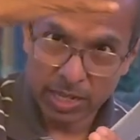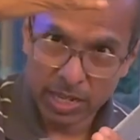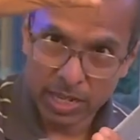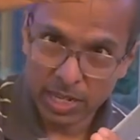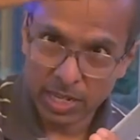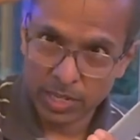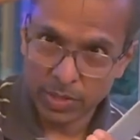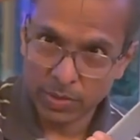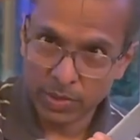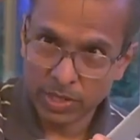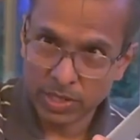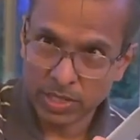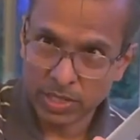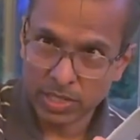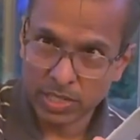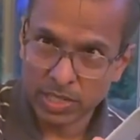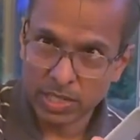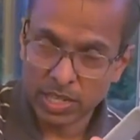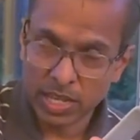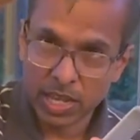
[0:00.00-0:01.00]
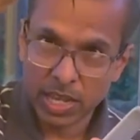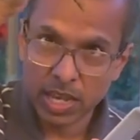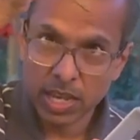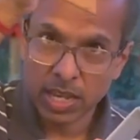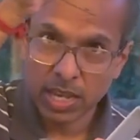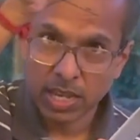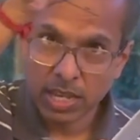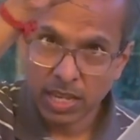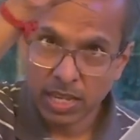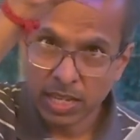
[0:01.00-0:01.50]
and you can see there
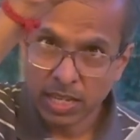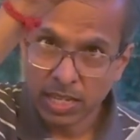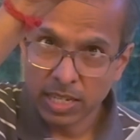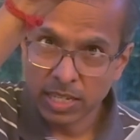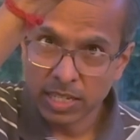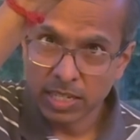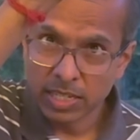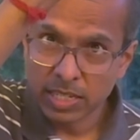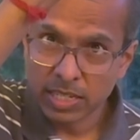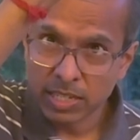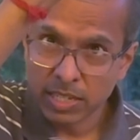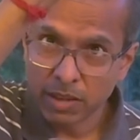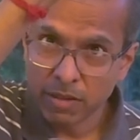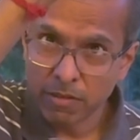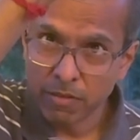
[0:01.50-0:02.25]
it's